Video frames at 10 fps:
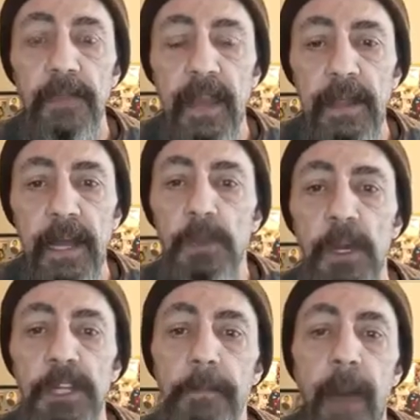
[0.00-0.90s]
And that's what
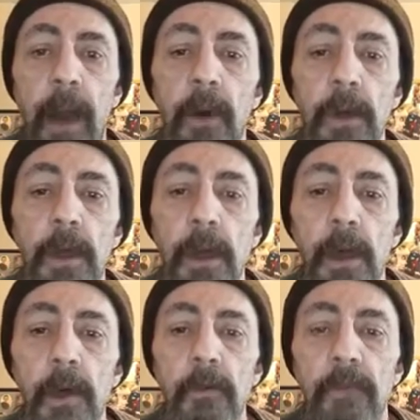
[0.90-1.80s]
it's about.
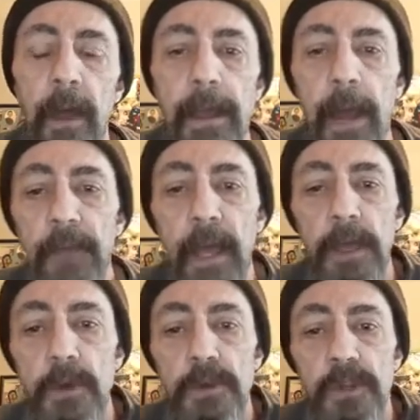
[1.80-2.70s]
Finding out that
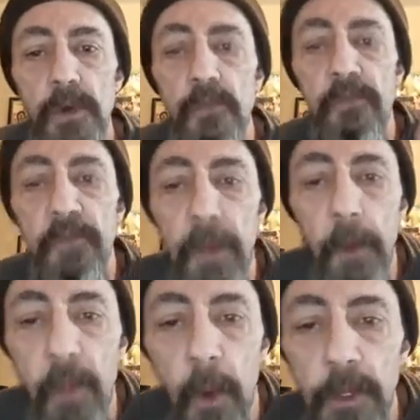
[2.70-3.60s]
you do fill
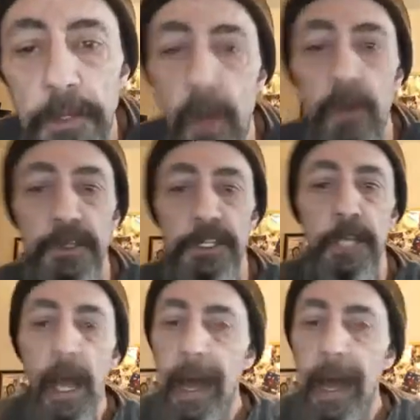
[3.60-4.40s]
those boots.